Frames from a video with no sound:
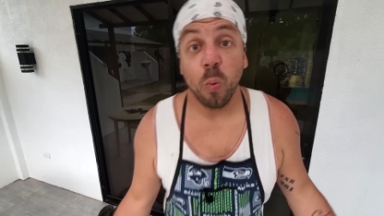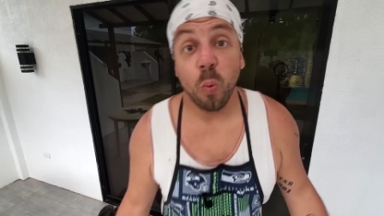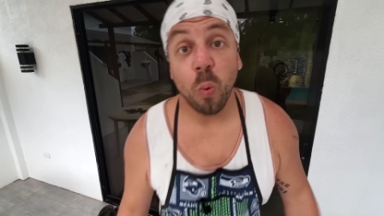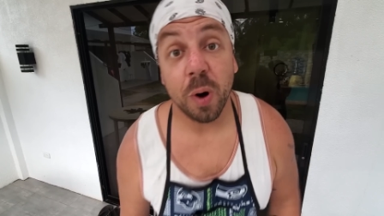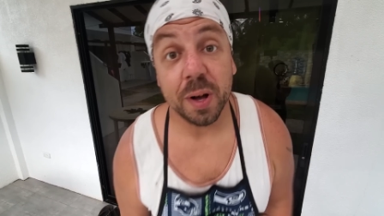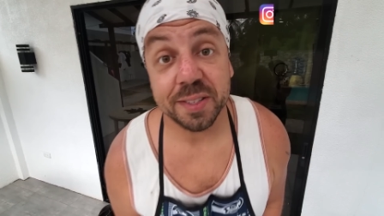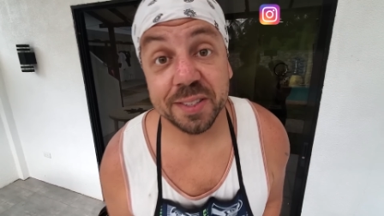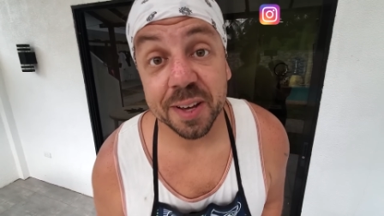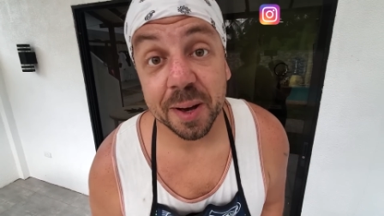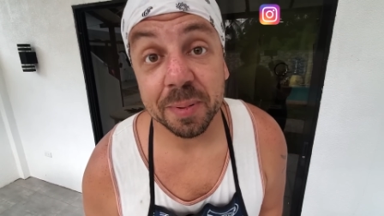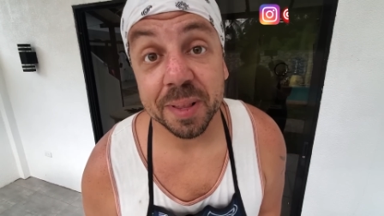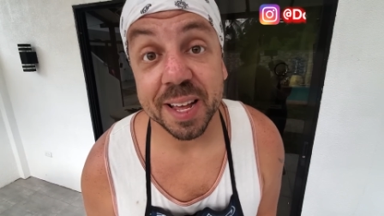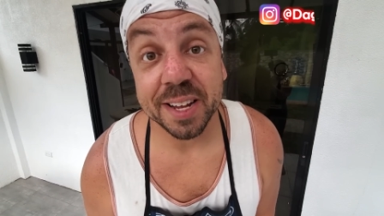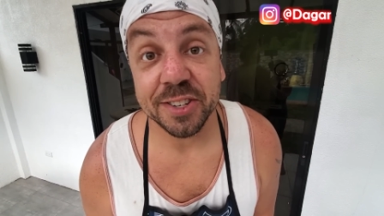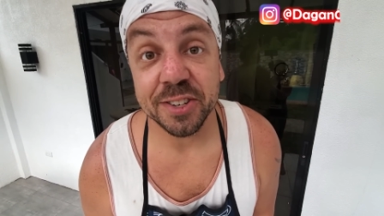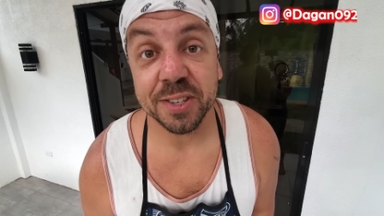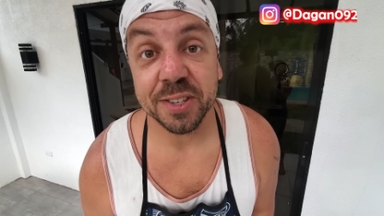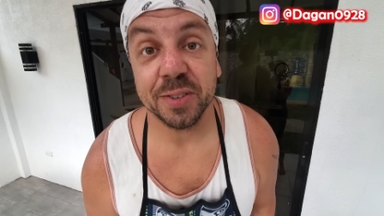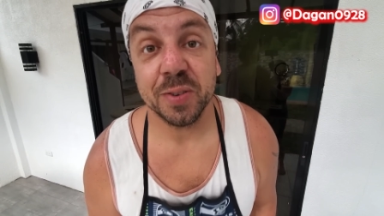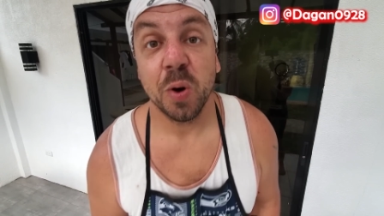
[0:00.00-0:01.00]
What's up,
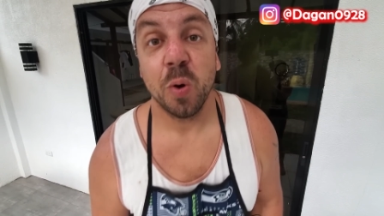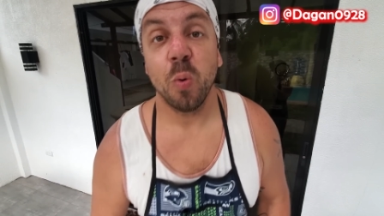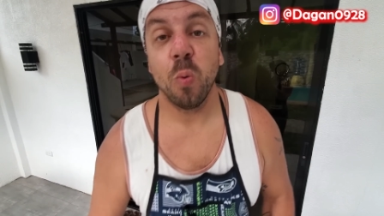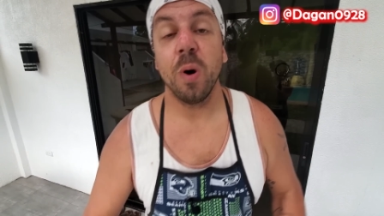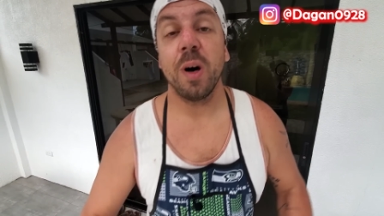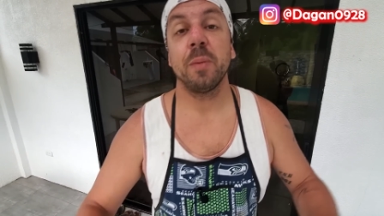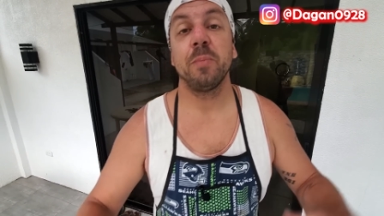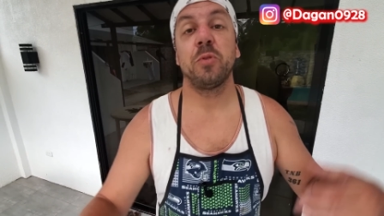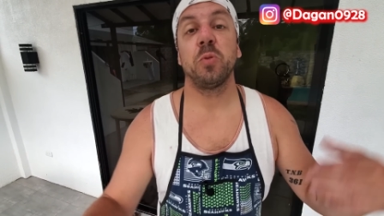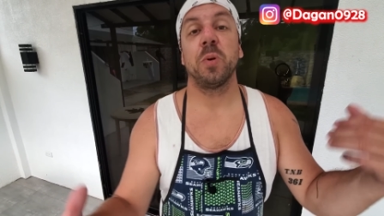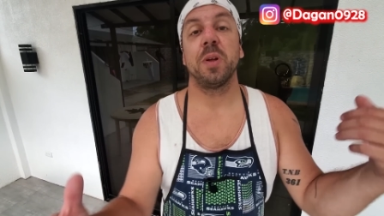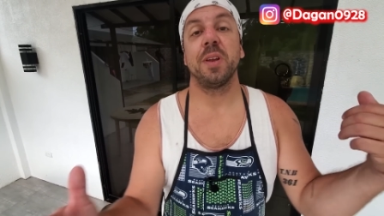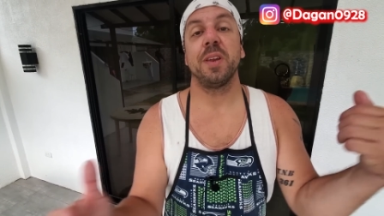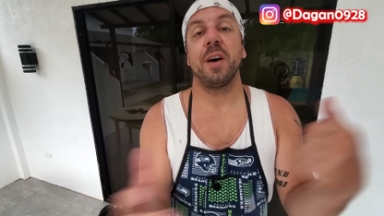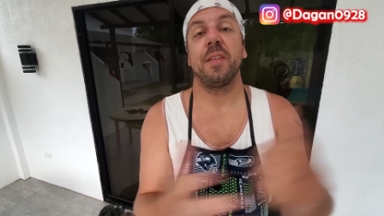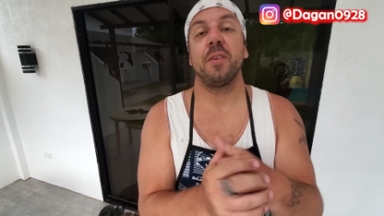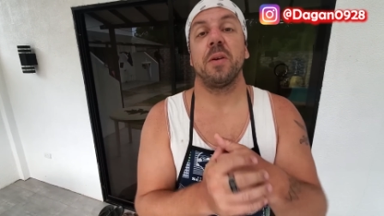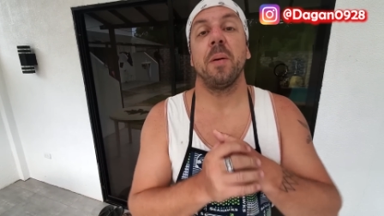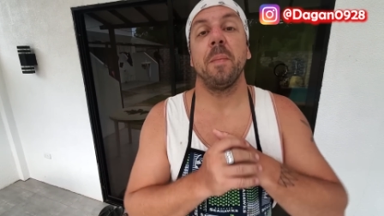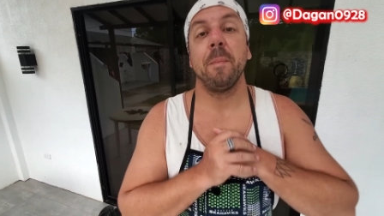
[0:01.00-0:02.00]
legends? Welcome to
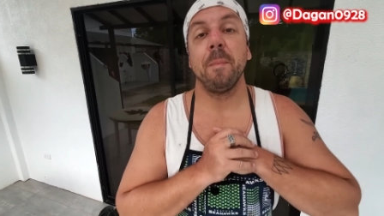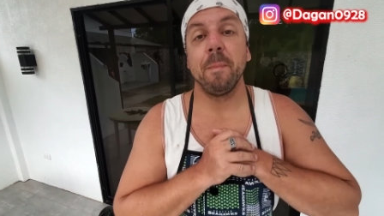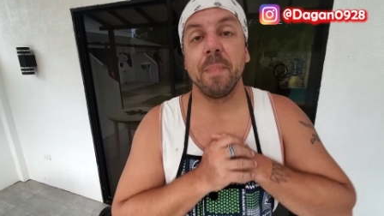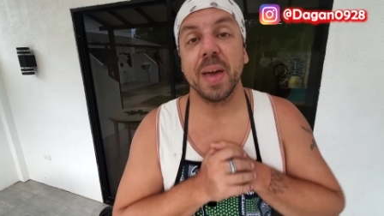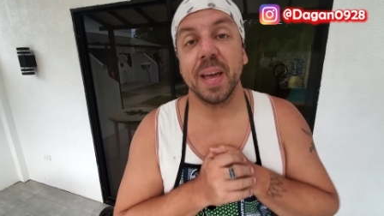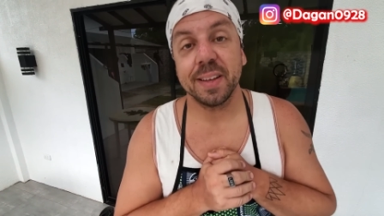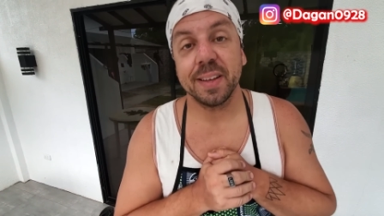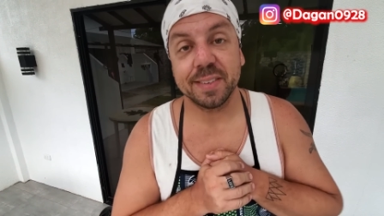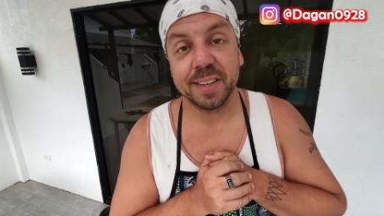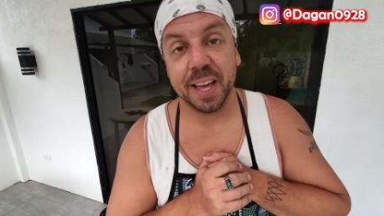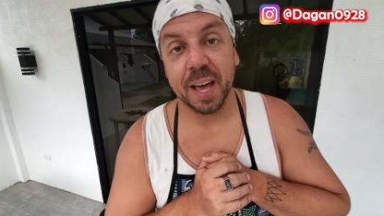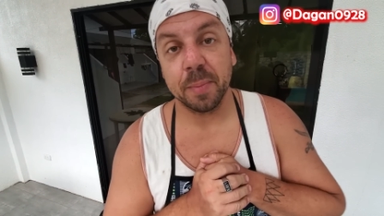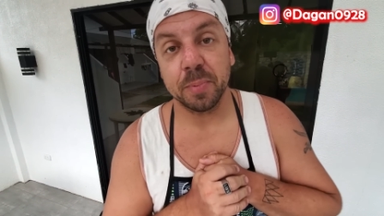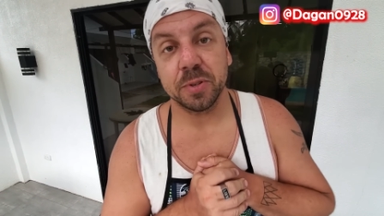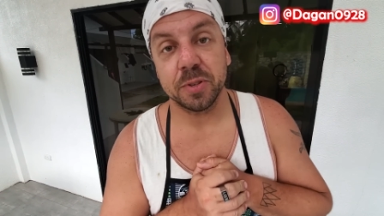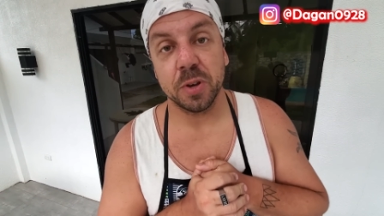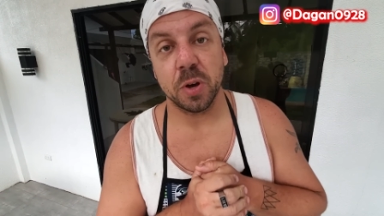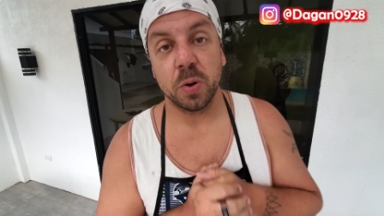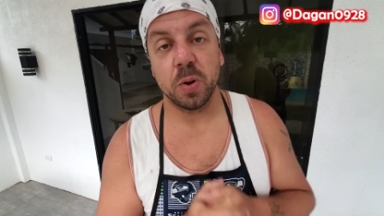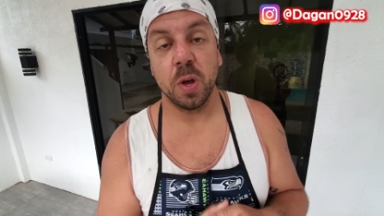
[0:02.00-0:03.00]
another amazing
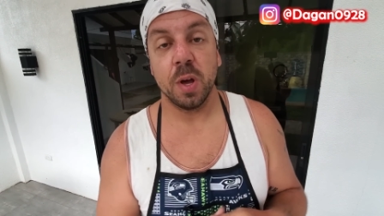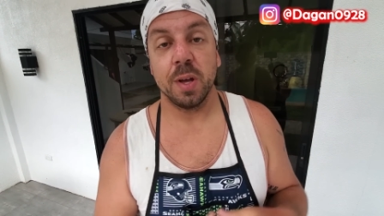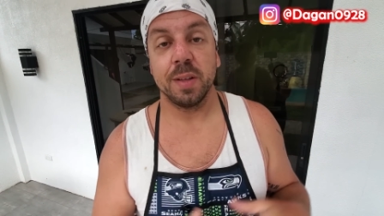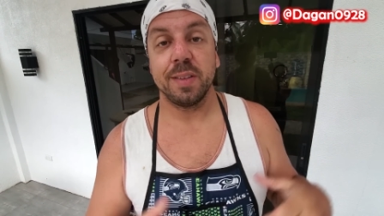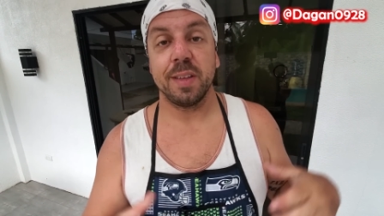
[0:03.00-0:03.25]
episode.